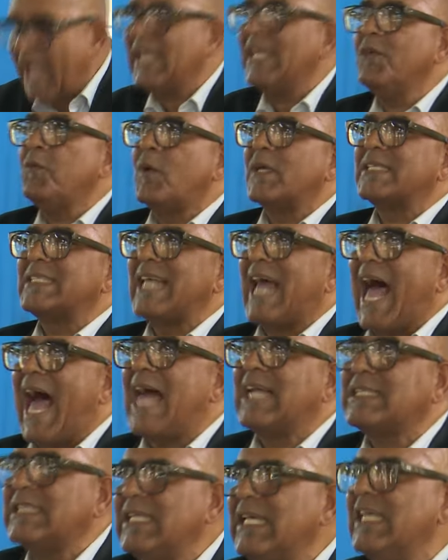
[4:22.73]
Wangy was
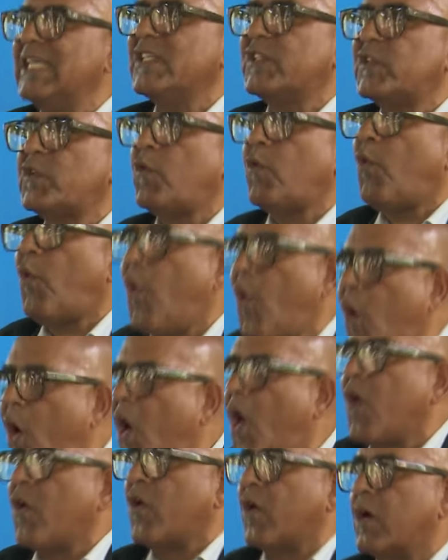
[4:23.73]
at his
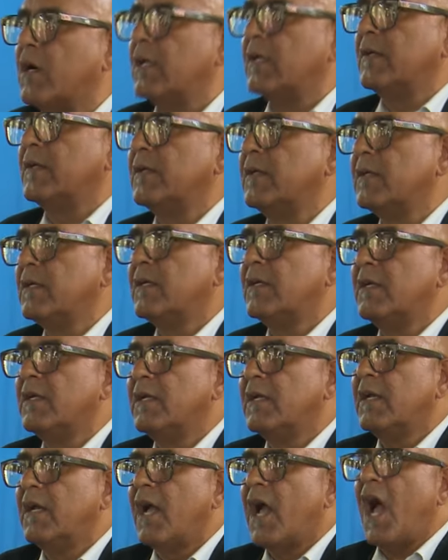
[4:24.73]
core
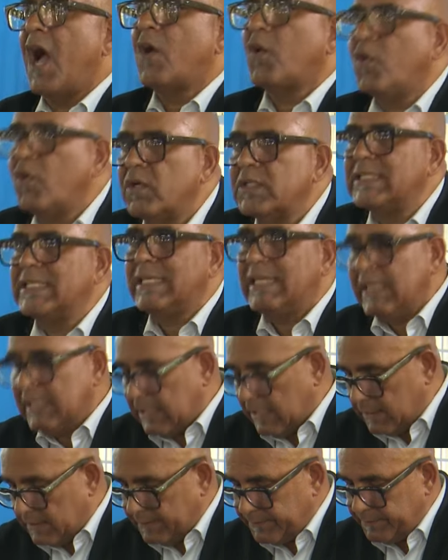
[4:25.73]
a good
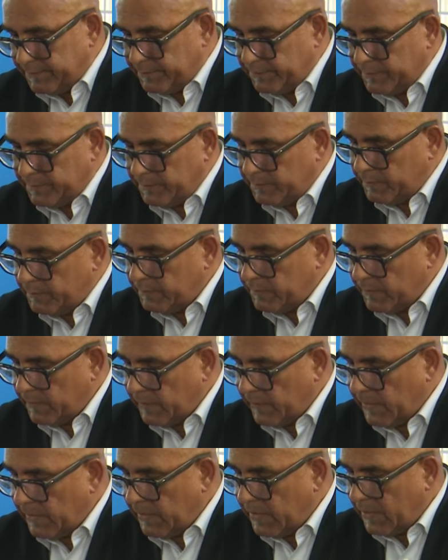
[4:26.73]
kid.
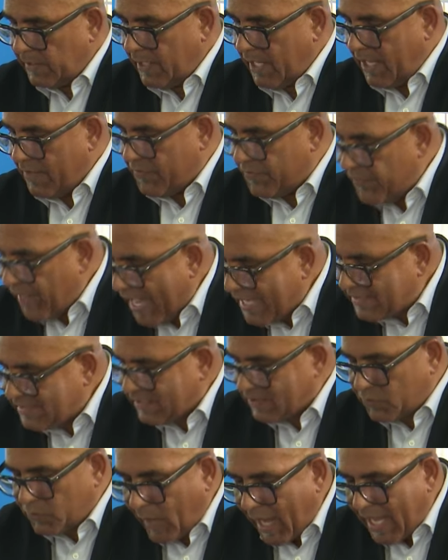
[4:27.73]
And
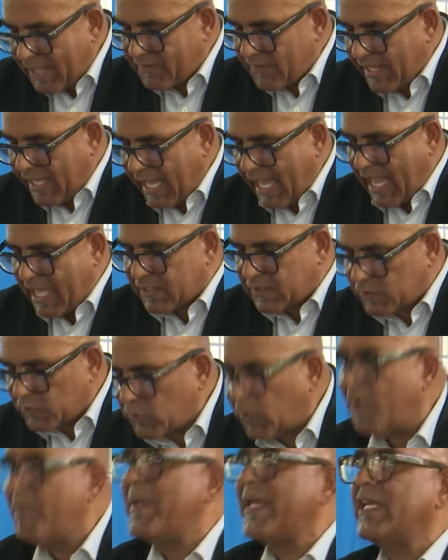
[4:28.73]
that is why there are
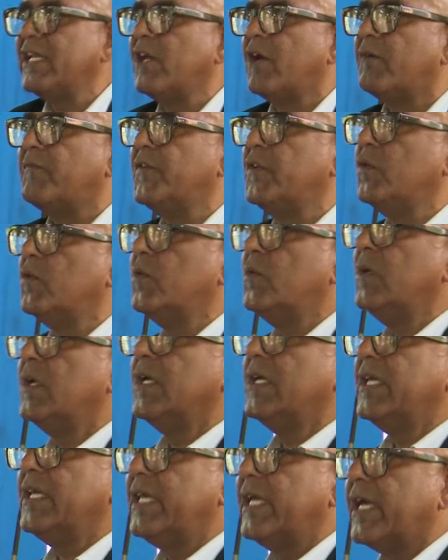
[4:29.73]
so many of
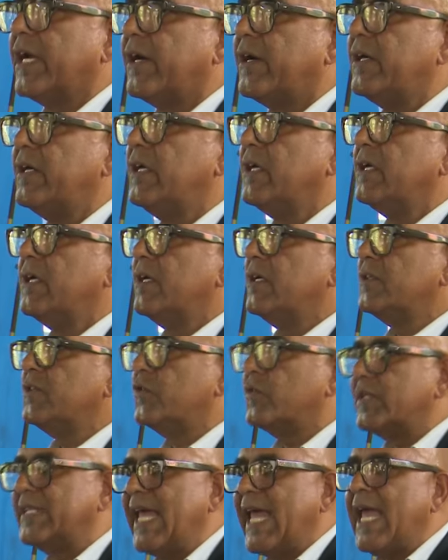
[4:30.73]
you here
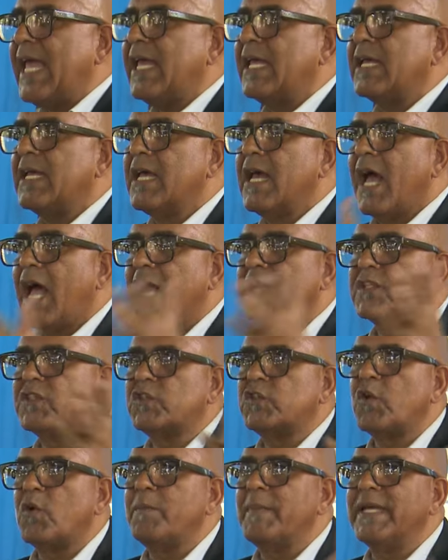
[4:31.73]
today
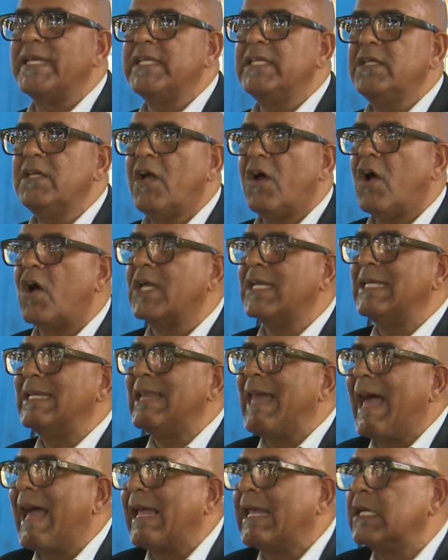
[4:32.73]
and so many
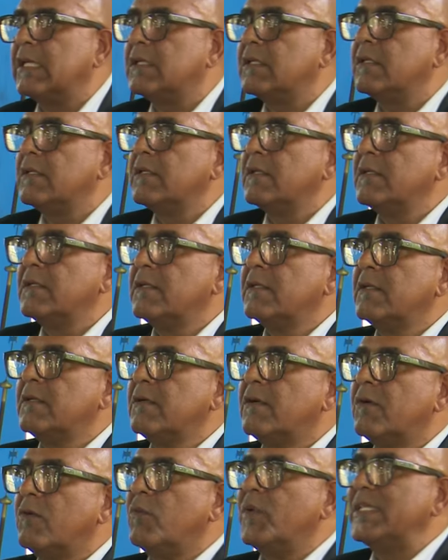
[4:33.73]
online
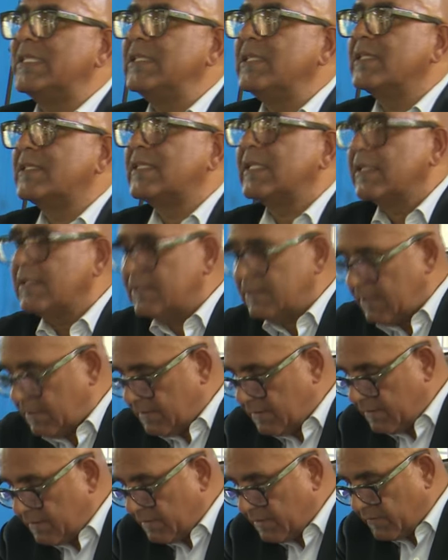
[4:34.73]
witnessing
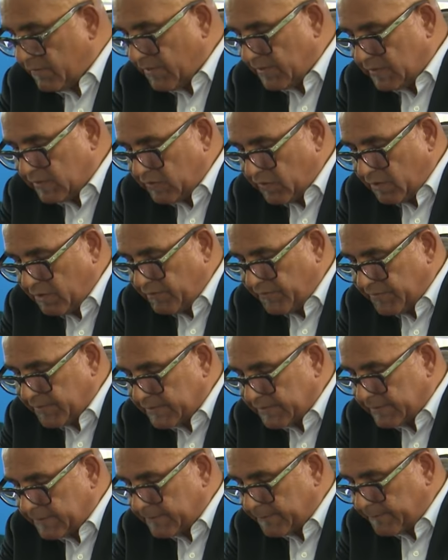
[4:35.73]
this
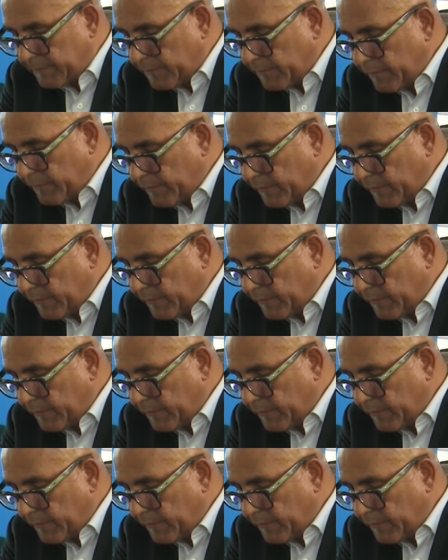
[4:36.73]
service.